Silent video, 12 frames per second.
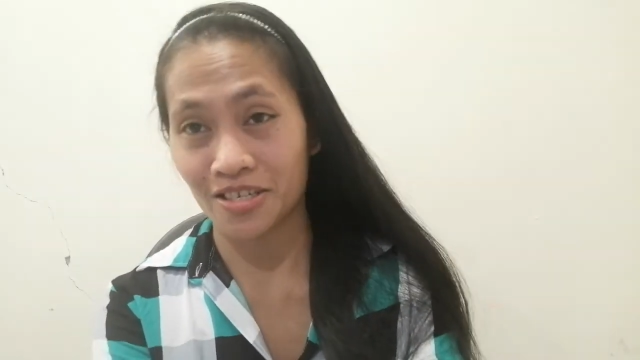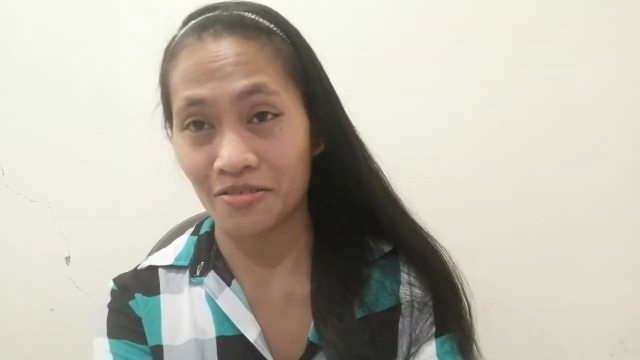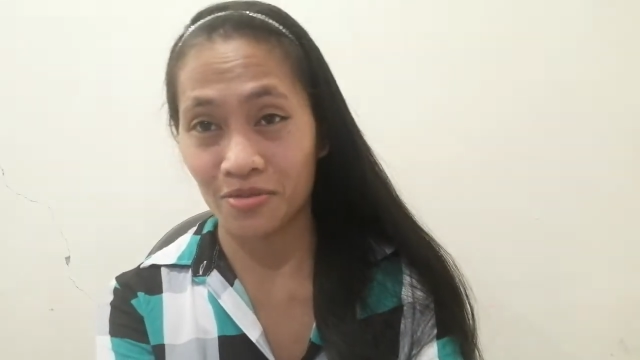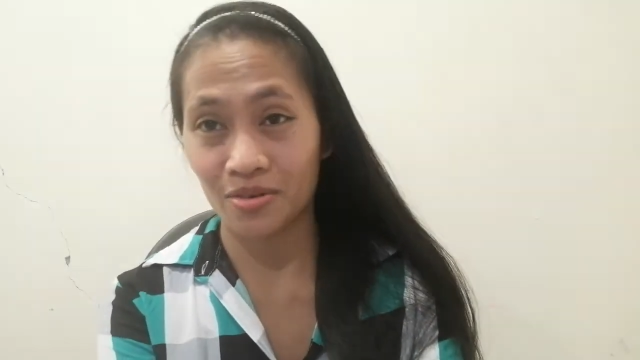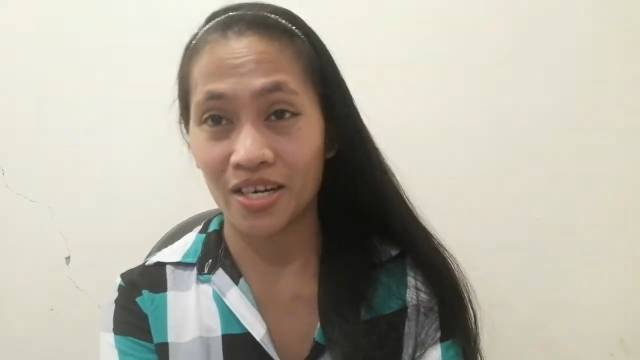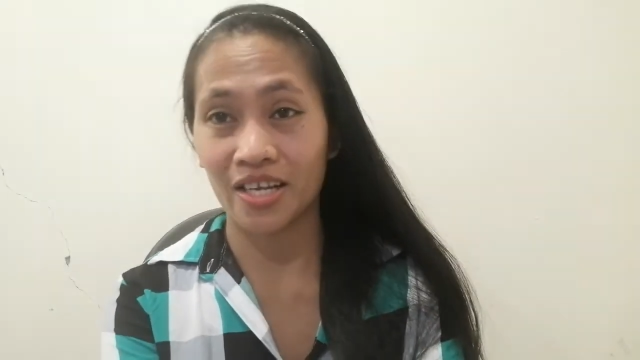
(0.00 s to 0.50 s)
If
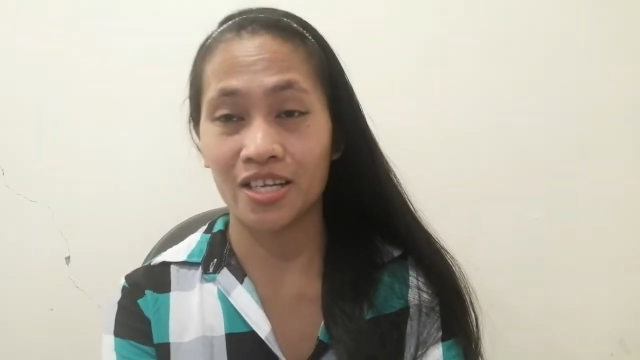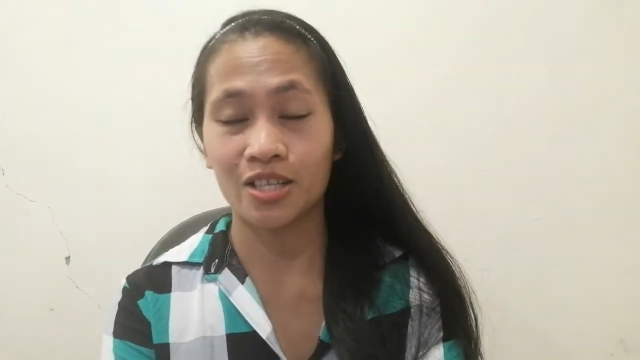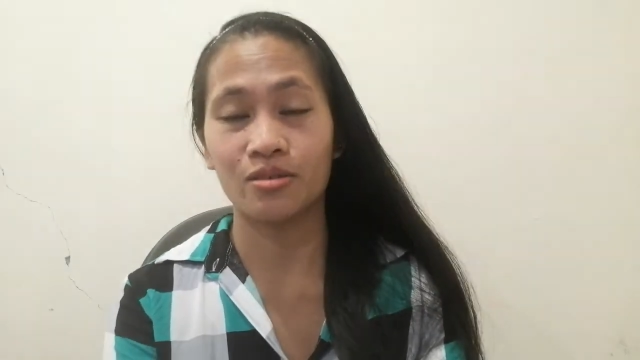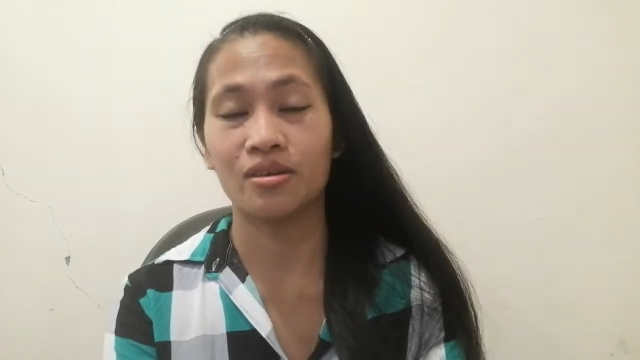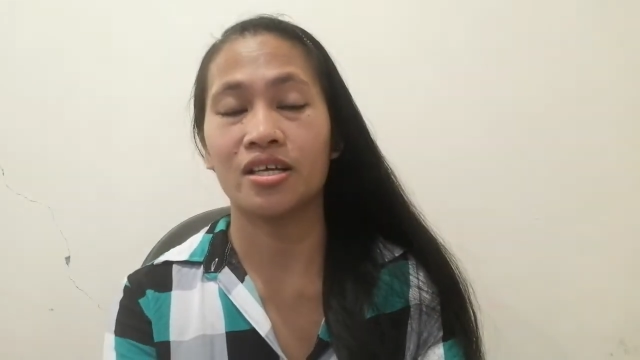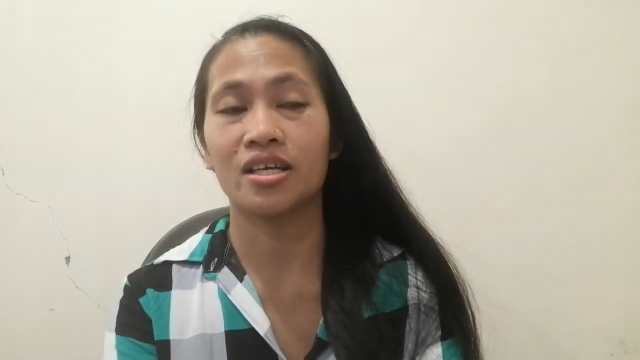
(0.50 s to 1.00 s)
you're ready
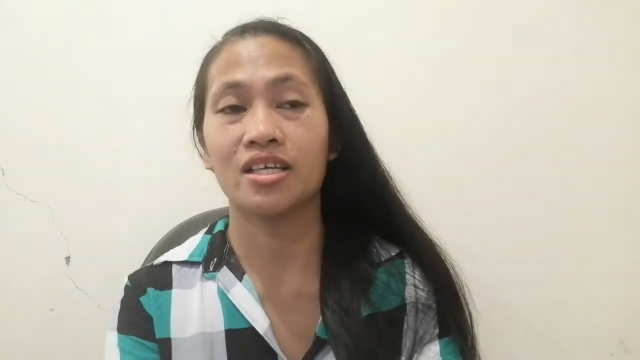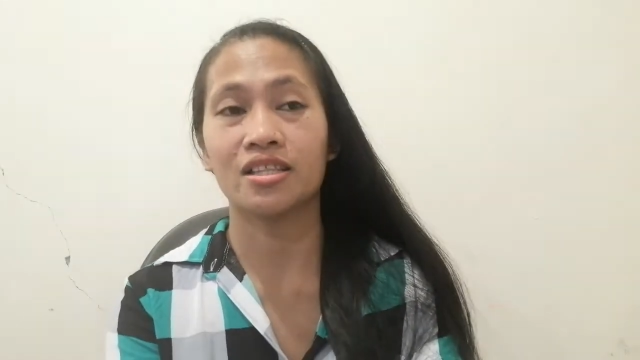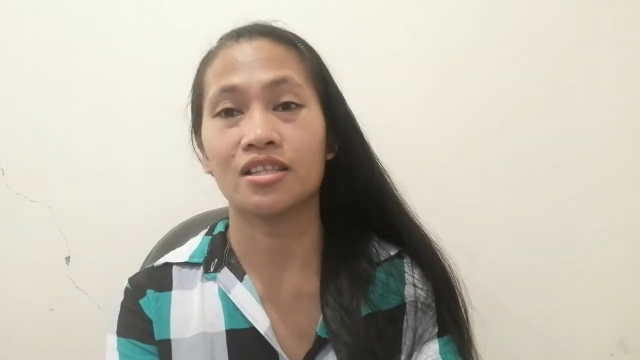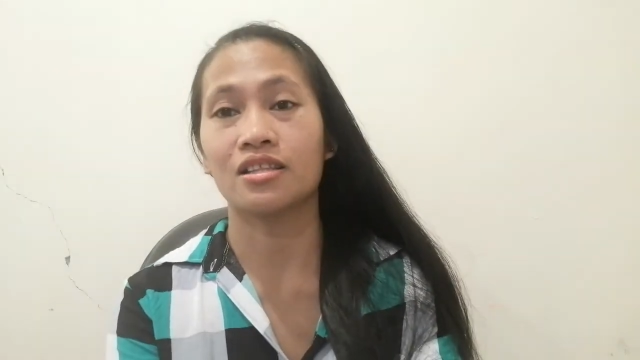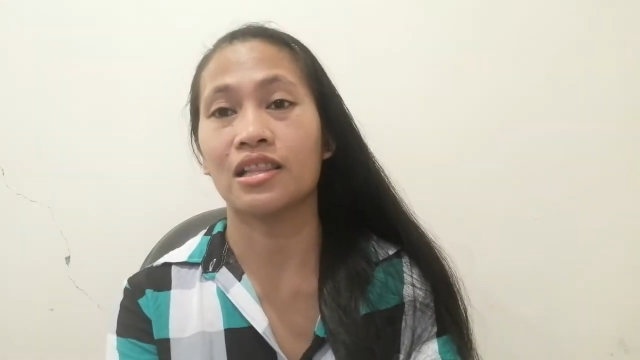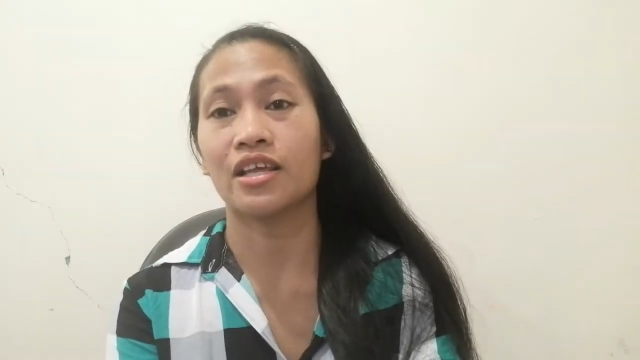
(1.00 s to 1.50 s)
to eat
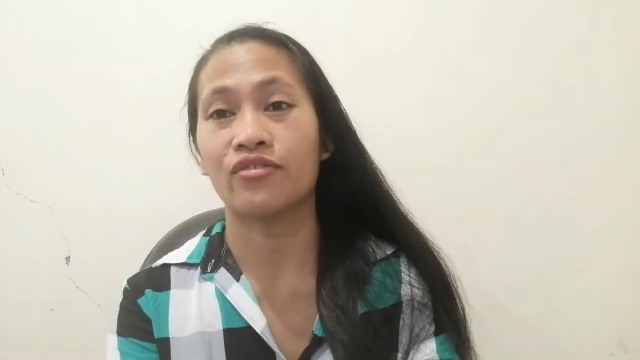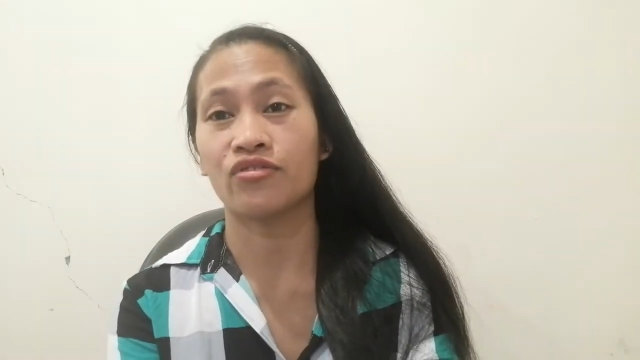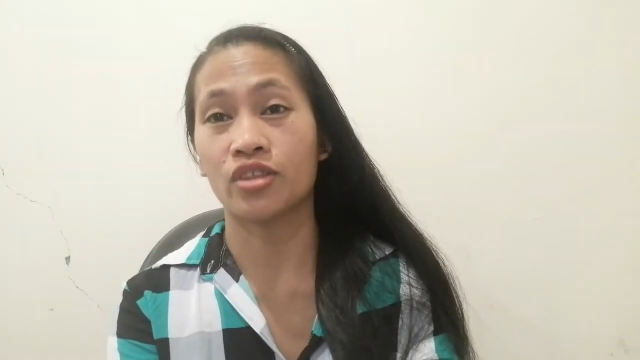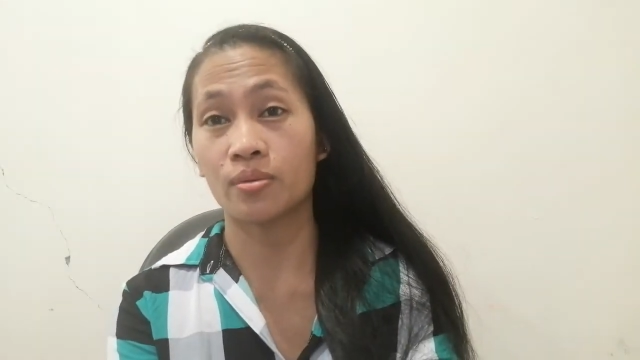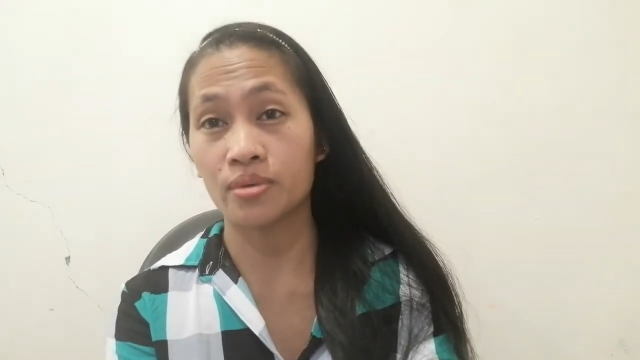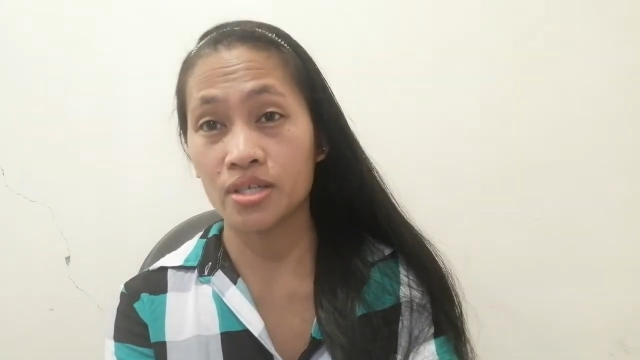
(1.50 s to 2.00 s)

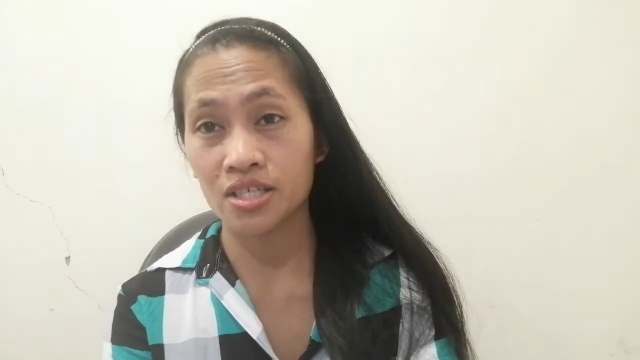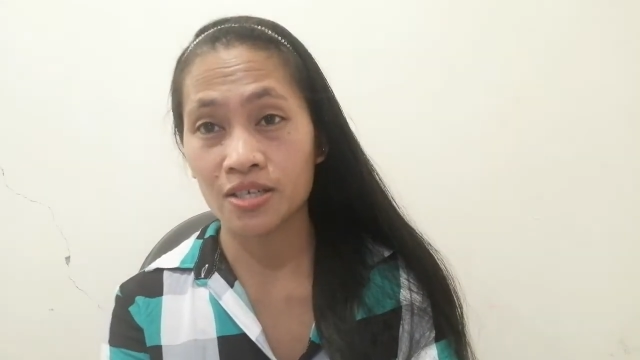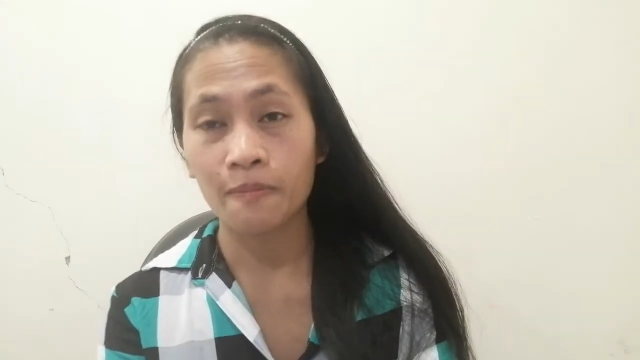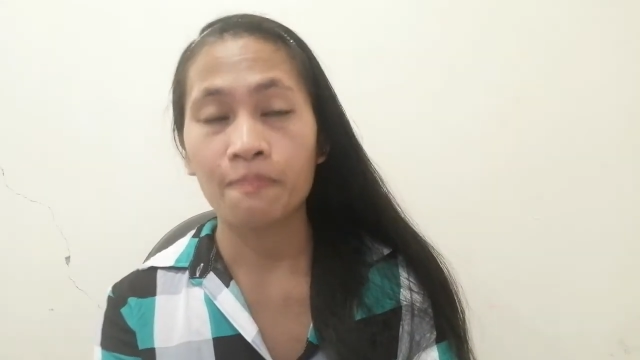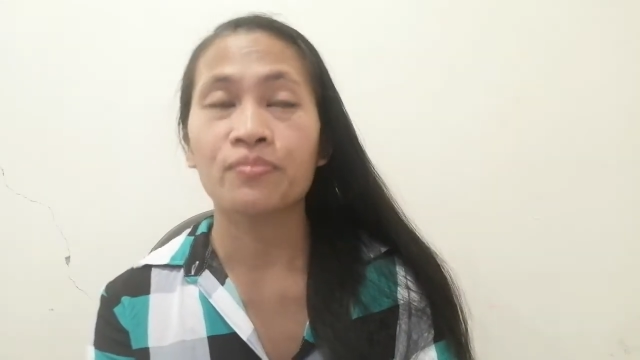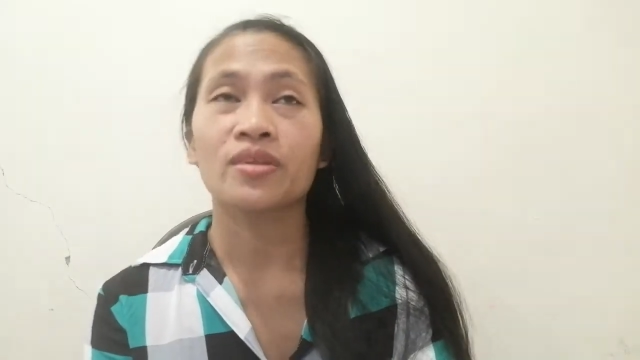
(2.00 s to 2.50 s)
leftovers,
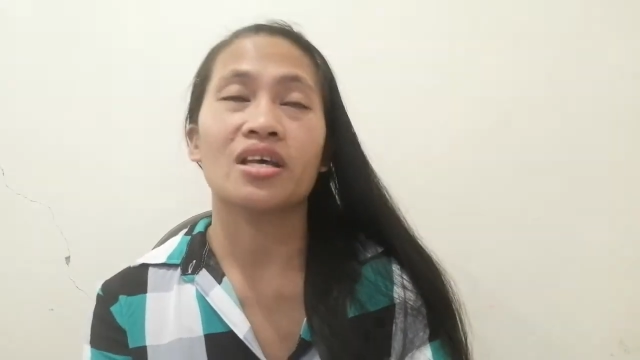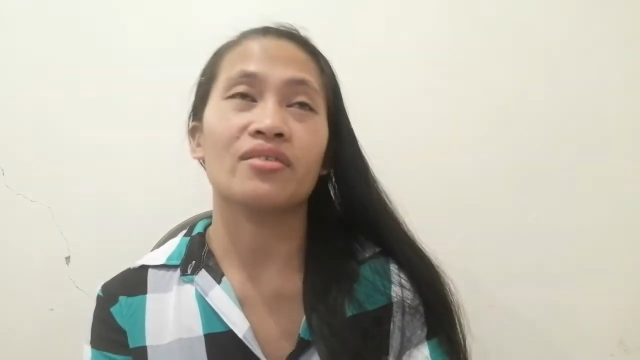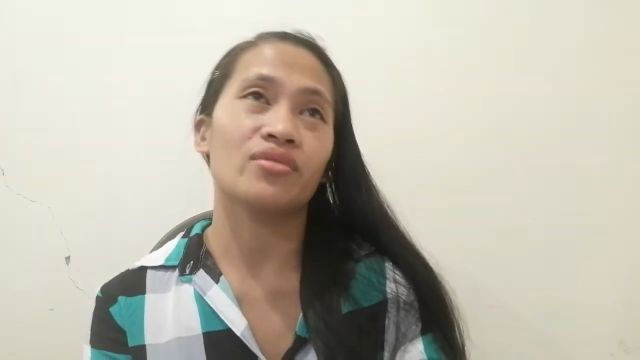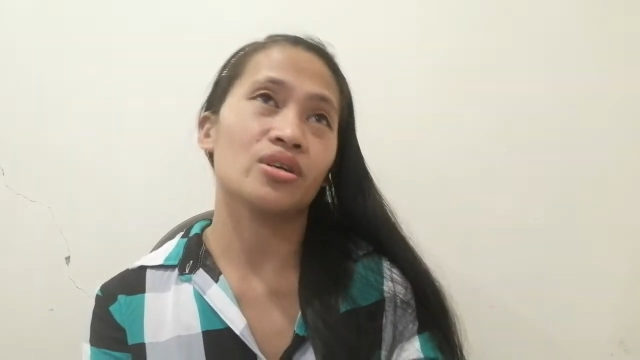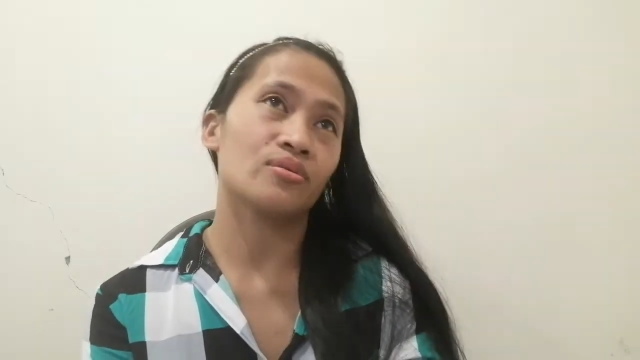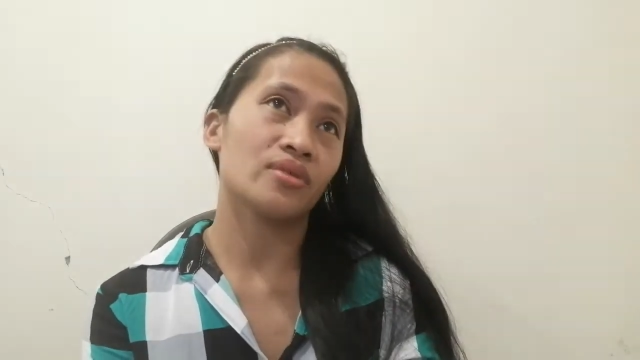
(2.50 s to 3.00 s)

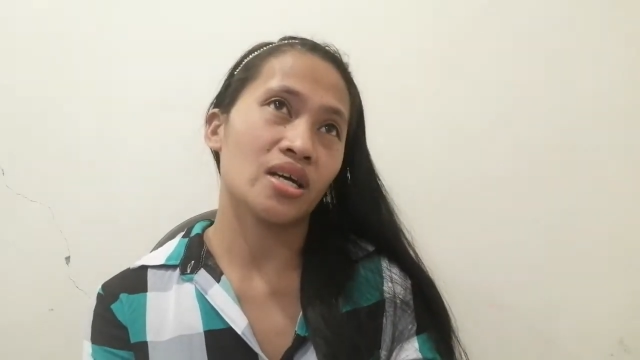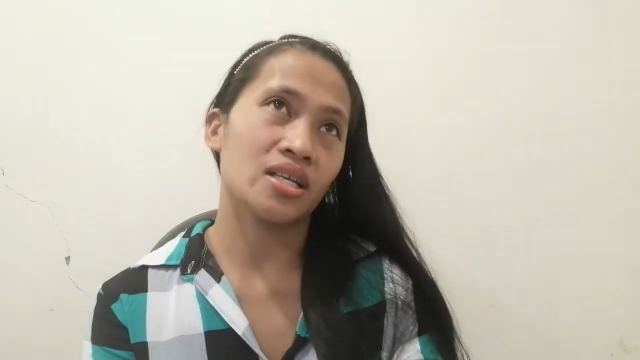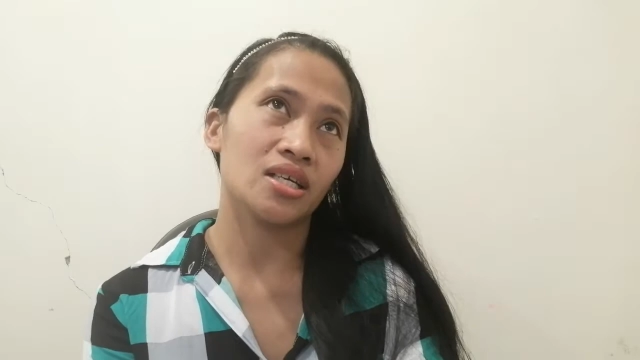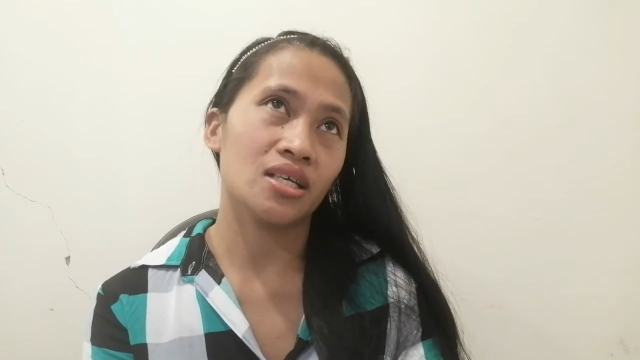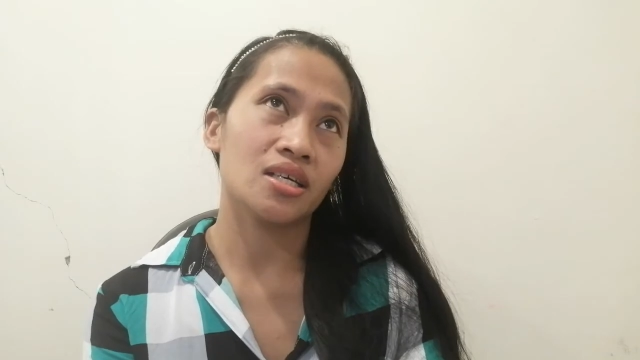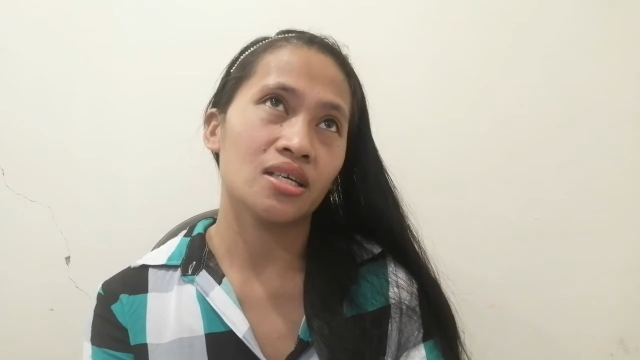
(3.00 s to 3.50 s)
if you're
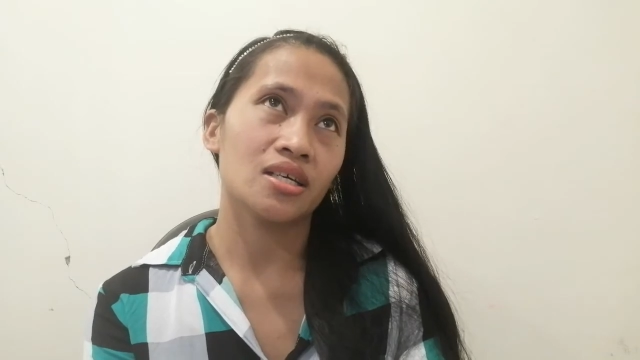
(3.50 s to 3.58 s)
ready,